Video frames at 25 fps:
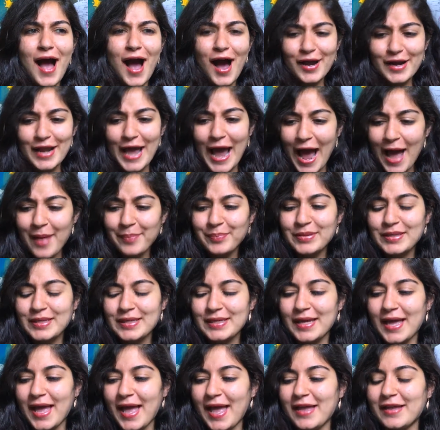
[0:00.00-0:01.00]

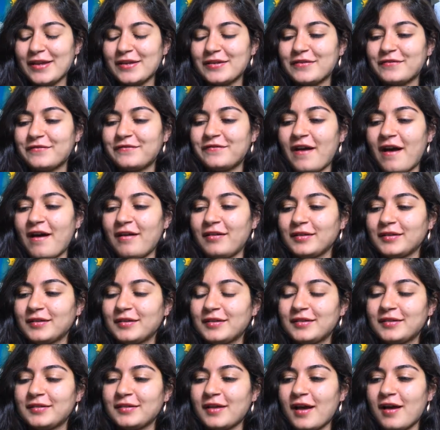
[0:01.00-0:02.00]
unhappy and
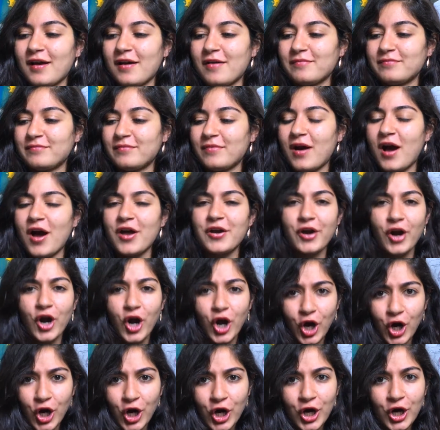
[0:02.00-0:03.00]
felt
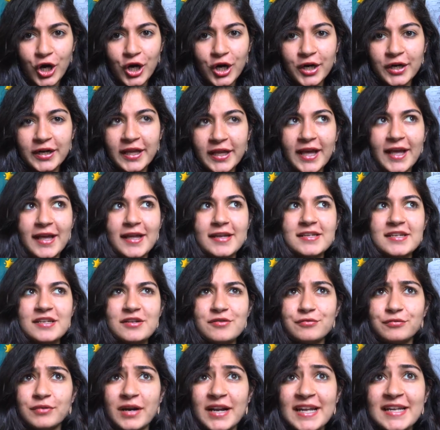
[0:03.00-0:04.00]
unheard and
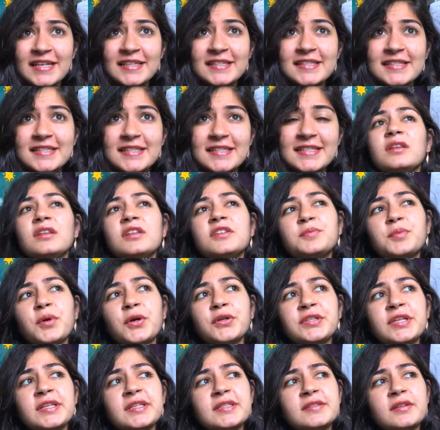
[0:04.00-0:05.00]
erased. These
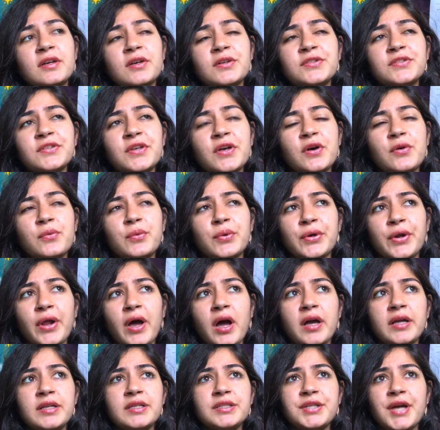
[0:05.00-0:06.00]
protests also were
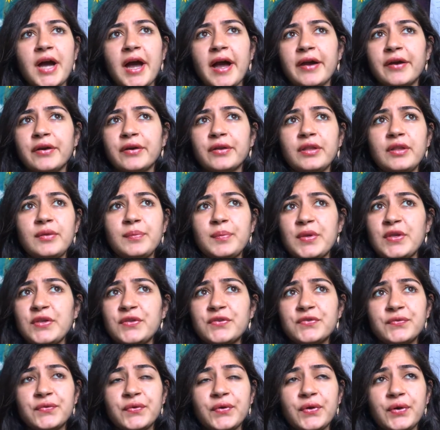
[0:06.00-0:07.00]
not entirely
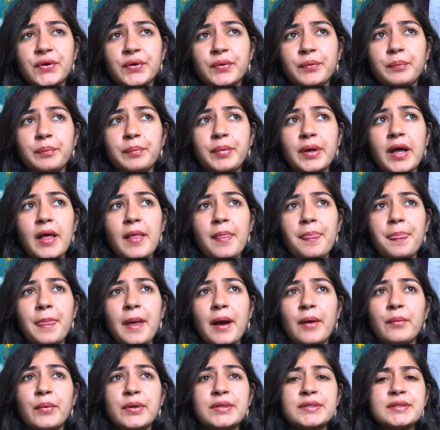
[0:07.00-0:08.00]
peaceful, but
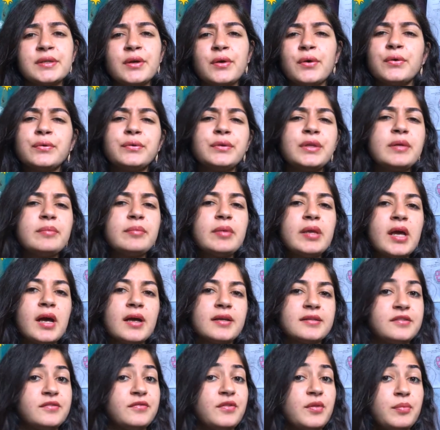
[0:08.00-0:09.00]
that wasn't only
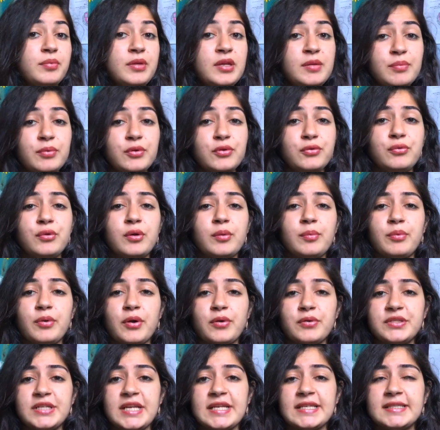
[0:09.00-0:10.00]
because of the people who were
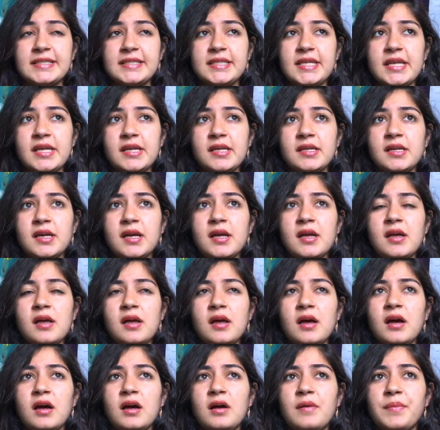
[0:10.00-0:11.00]
protesting.
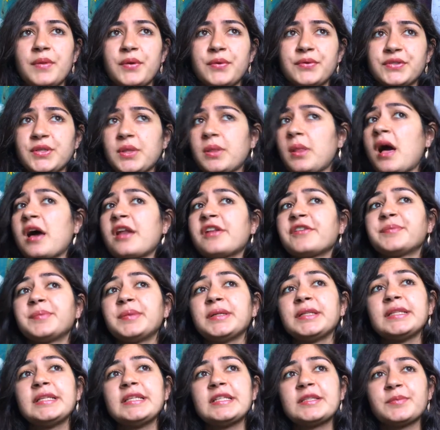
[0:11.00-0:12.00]
There was a lot of
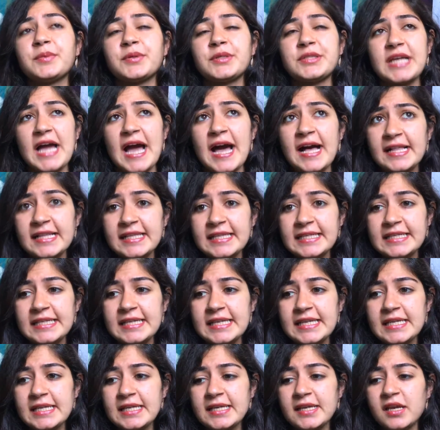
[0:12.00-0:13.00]
police
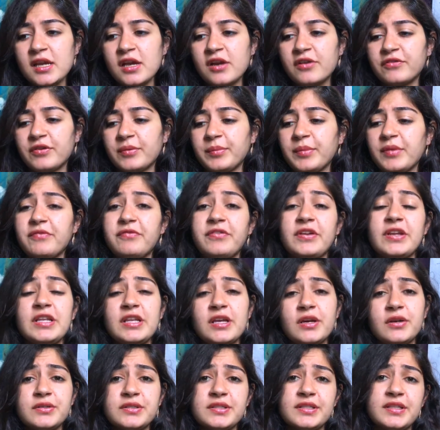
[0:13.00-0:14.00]
brutality from the
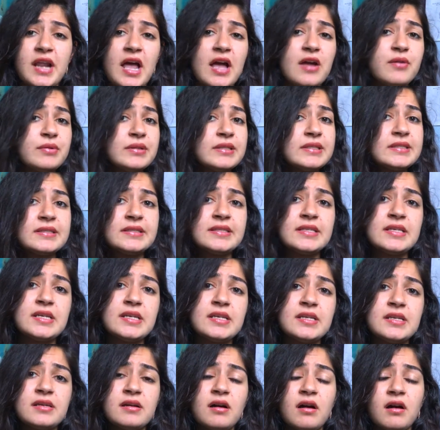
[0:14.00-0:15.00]
videos that I would
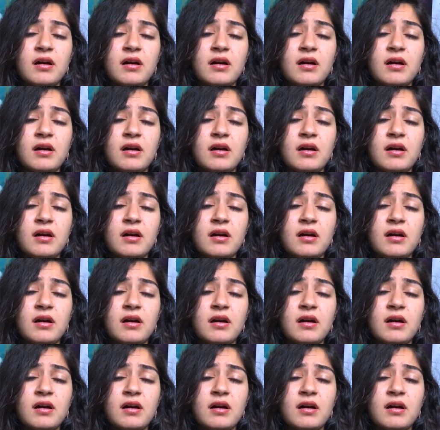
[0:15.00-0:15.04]
see